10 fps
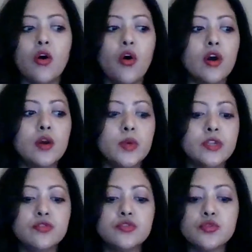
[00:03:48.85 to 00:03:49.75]
Or when
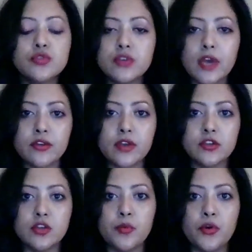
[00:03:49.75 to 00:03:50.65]
you do try to get
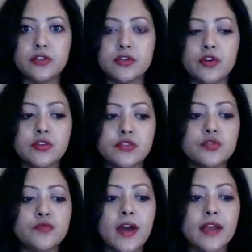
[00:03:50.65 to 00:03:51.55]
your point across,
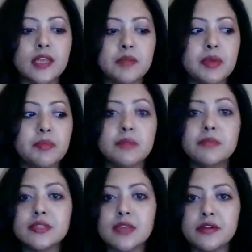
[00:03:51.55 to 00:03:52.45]
you find that people
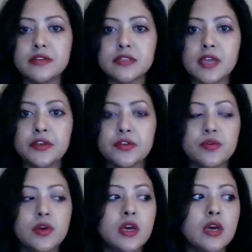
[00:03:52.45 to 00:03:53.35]
misunderstand you.